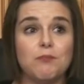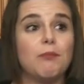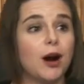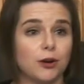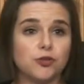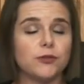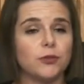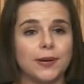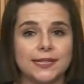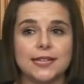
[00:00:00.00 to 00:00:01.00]
March of
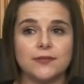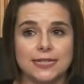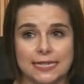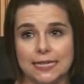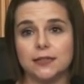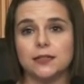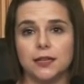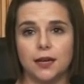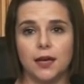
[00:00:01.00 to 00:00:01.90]
2017.